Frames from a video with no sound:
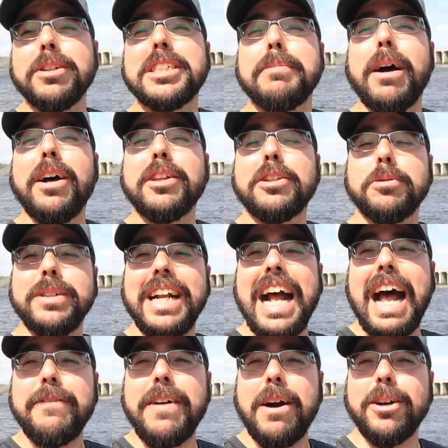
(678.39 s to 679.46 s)
which is about a three and a
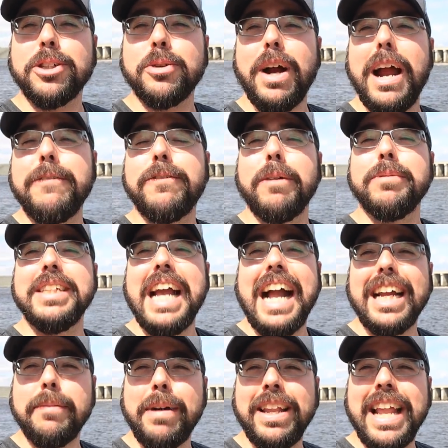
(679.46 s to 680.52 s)
half hour drive from the
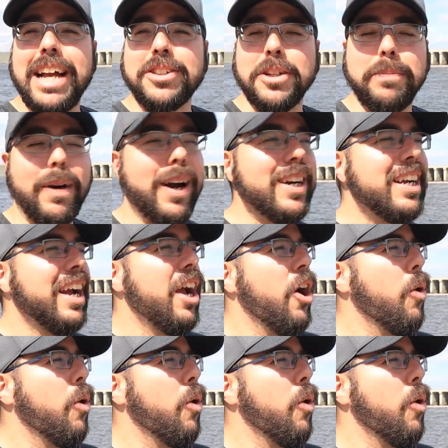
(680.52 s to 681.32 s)
Aiguebelle National Park.